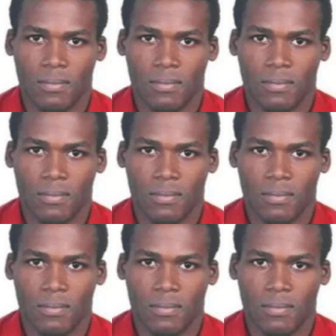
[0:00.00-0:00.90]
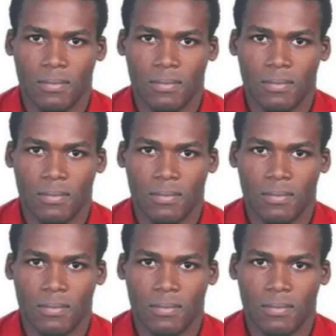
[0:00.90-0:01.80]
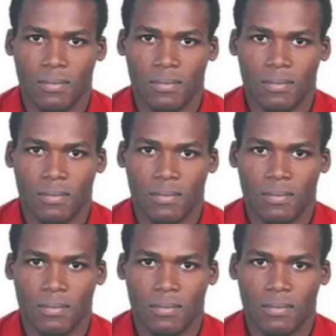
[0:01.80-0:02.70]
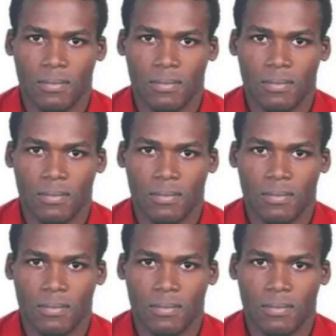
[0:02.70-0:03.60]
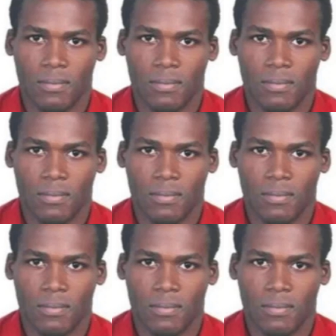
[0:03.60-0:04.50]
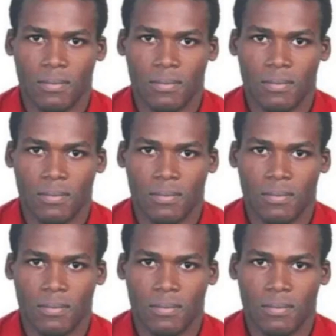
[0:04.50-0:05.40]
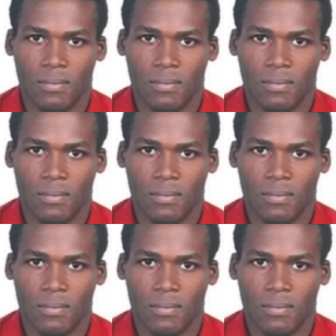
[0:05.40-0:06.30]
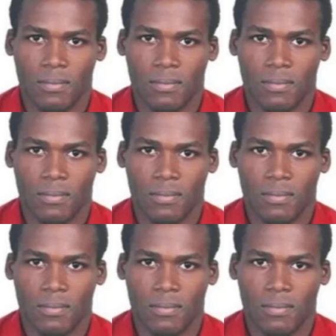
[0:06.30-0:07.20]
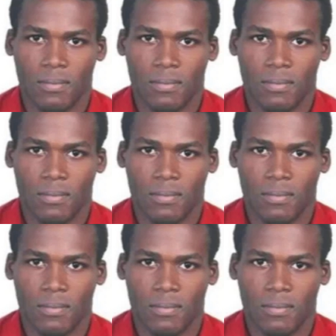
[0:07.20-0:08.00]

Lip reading: The face doesn't move, so there is nothing to read.